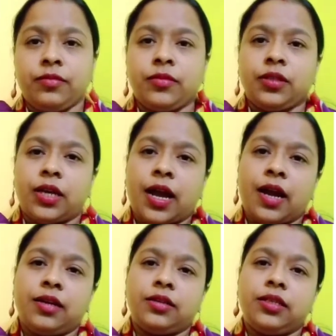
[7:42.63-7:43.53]

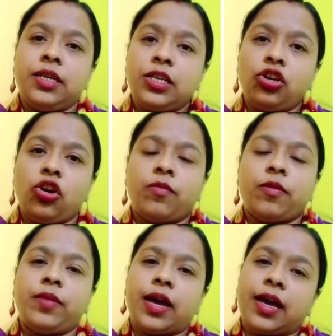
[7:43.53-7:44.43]
and each lobe
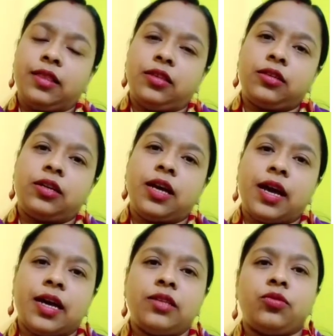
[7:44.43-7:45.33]
of the anther
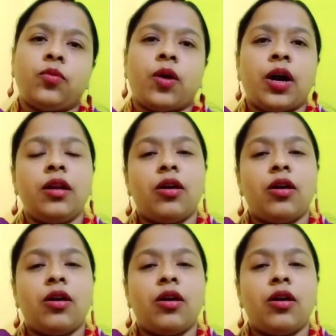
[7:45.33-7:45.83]
has one